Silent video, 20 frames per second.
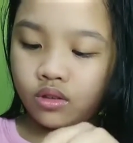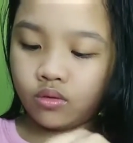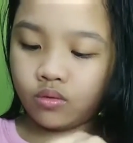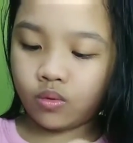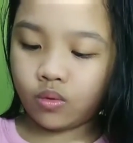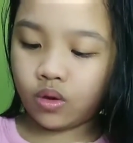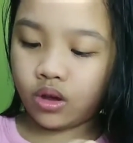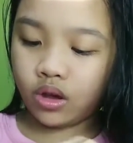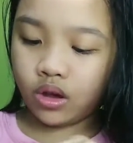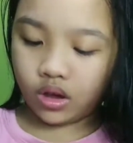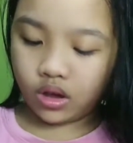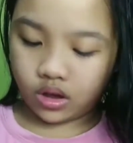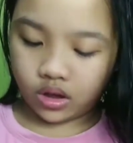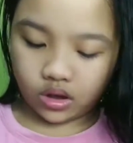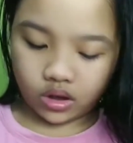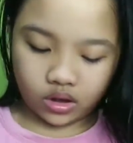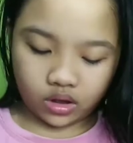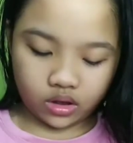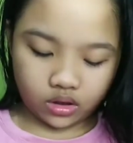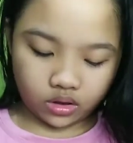
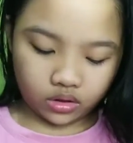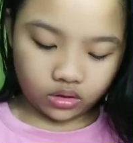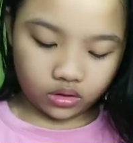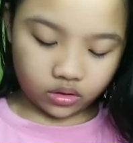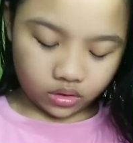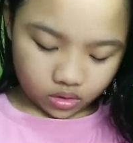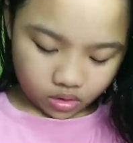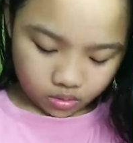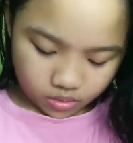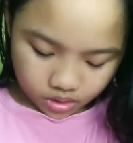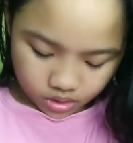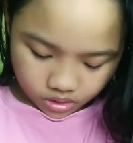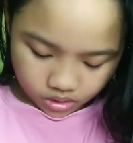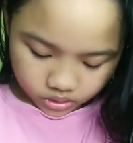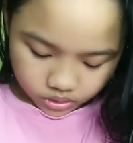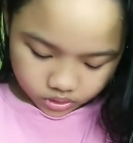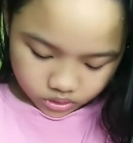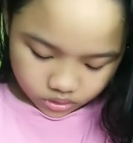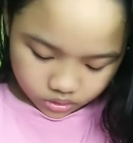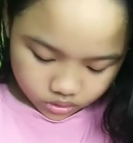wait. Oh my
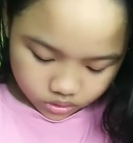gosh.